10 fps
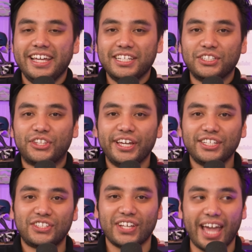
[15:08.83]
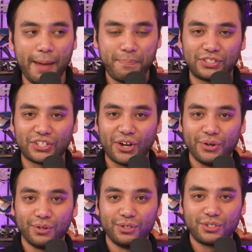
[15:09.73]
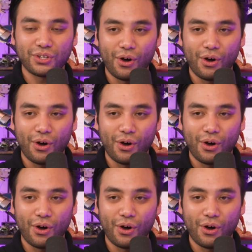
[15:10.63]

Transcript: is what a way to end episode